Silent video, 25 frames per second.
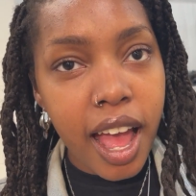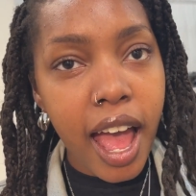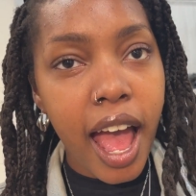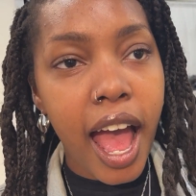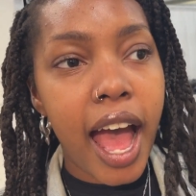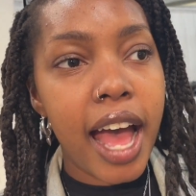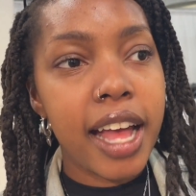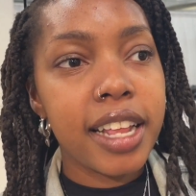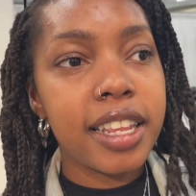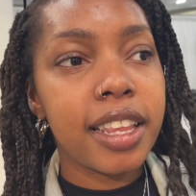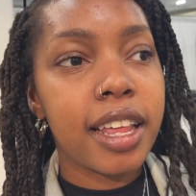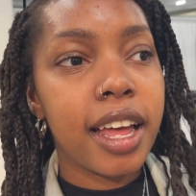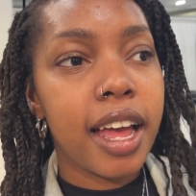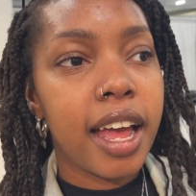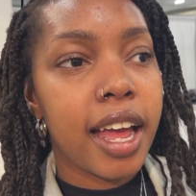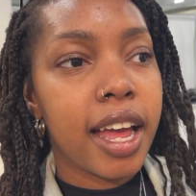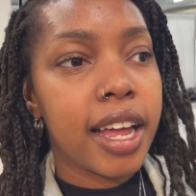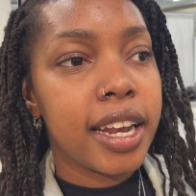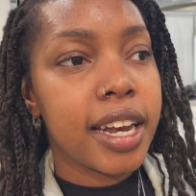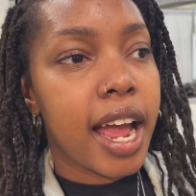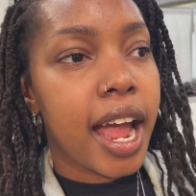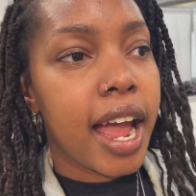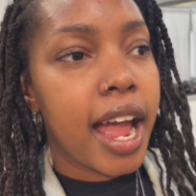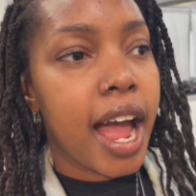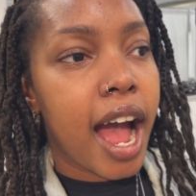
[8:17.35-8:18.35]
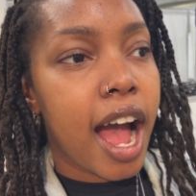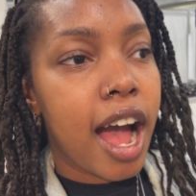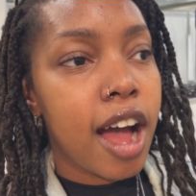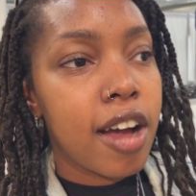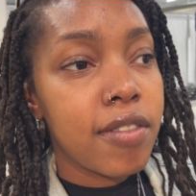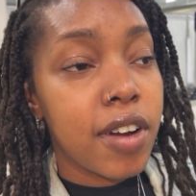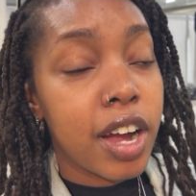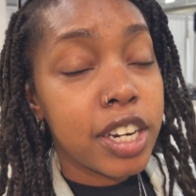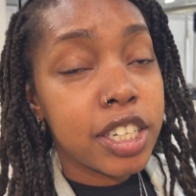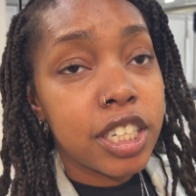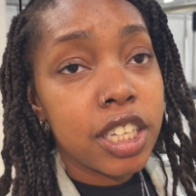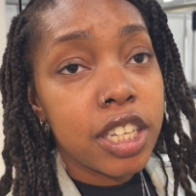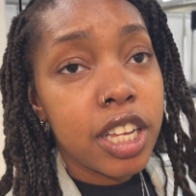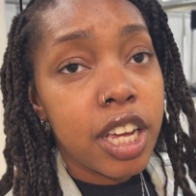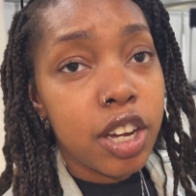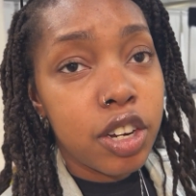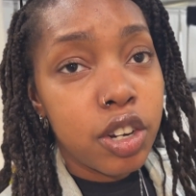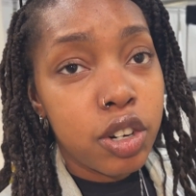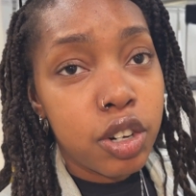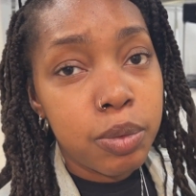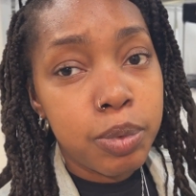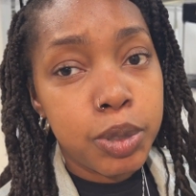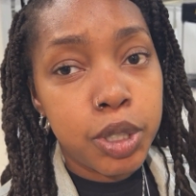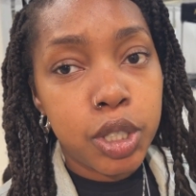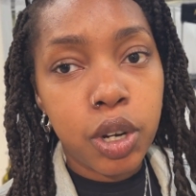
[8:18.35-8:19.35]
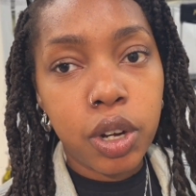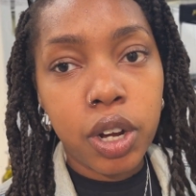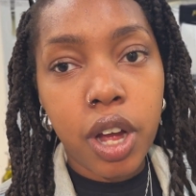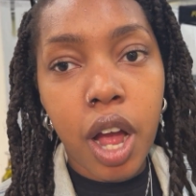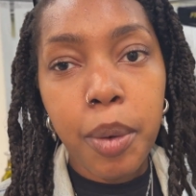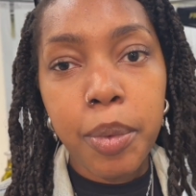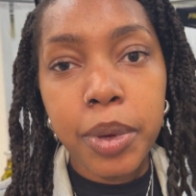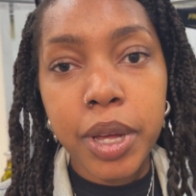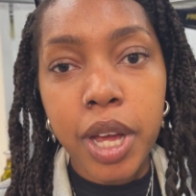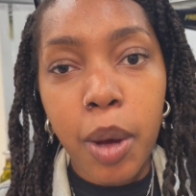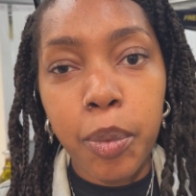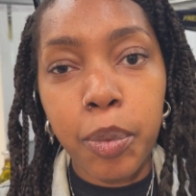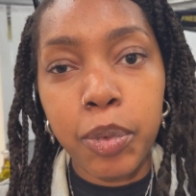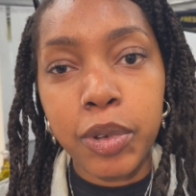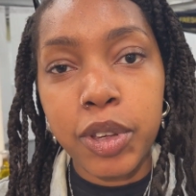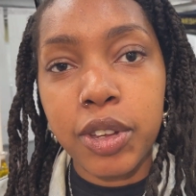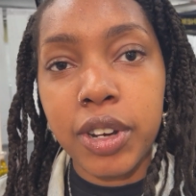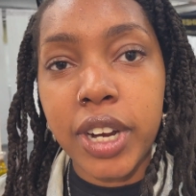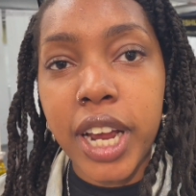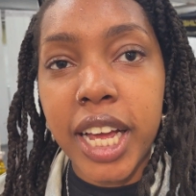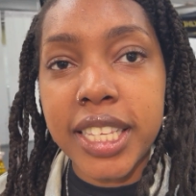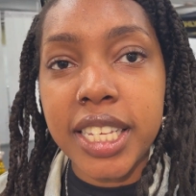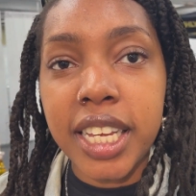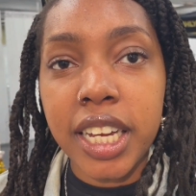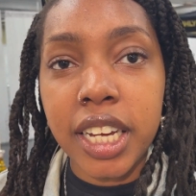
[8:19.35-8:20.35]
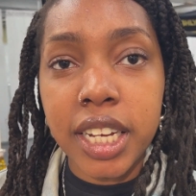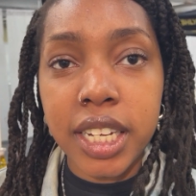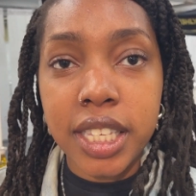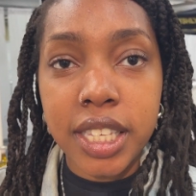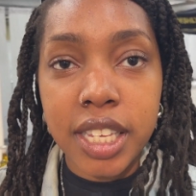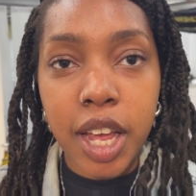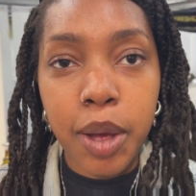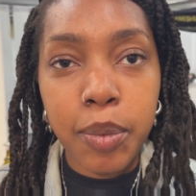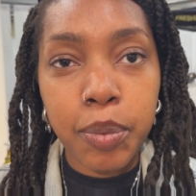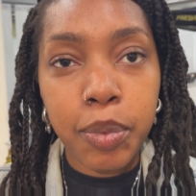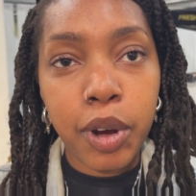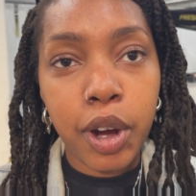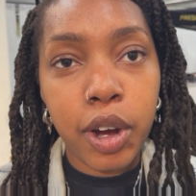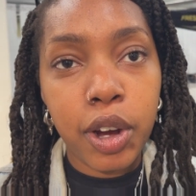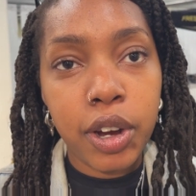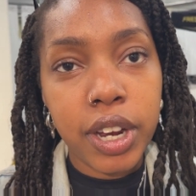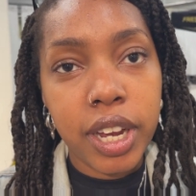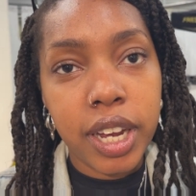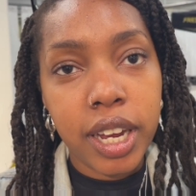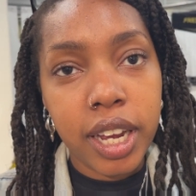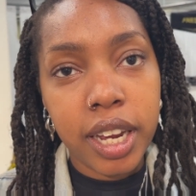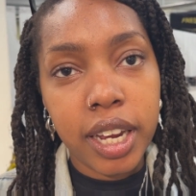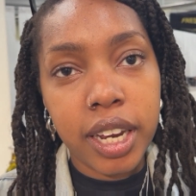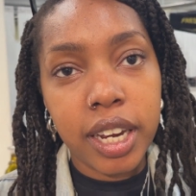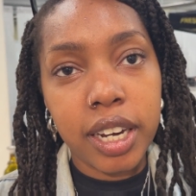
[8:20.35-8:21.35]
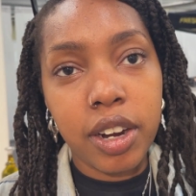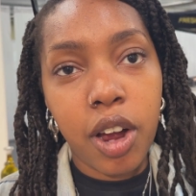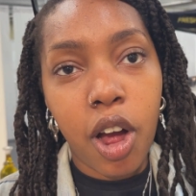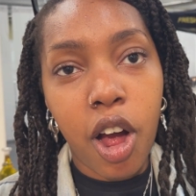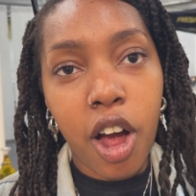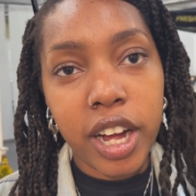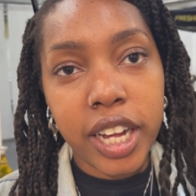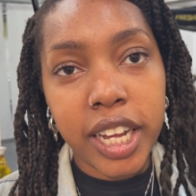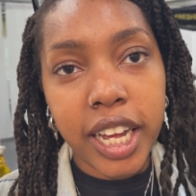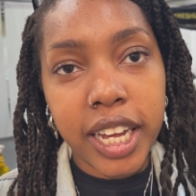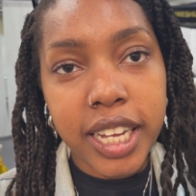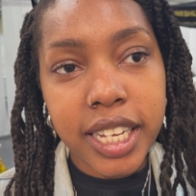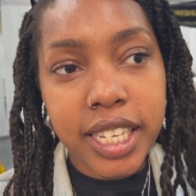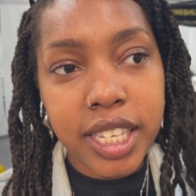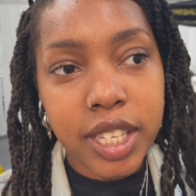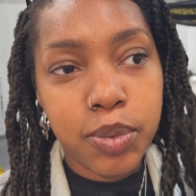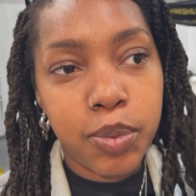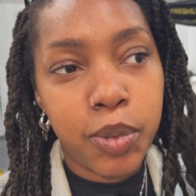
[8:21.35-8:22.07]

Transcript: And then I have actually a group show coming up with United Contemporary in August,